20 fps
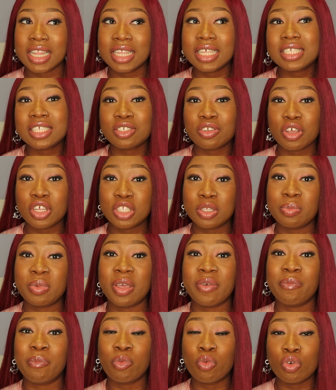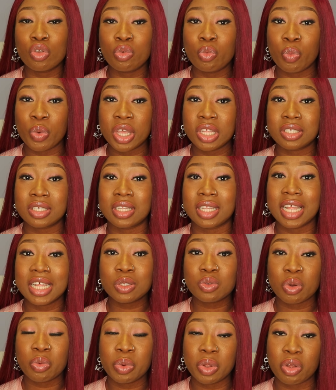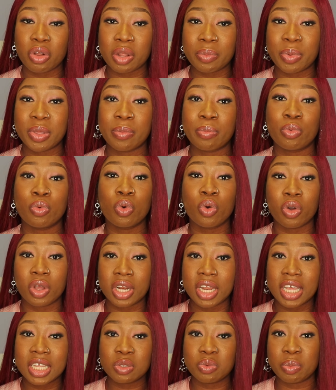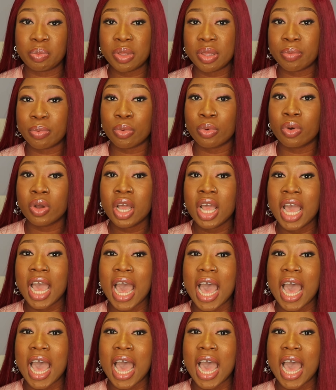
this is going to be a good way to network with other people connect with people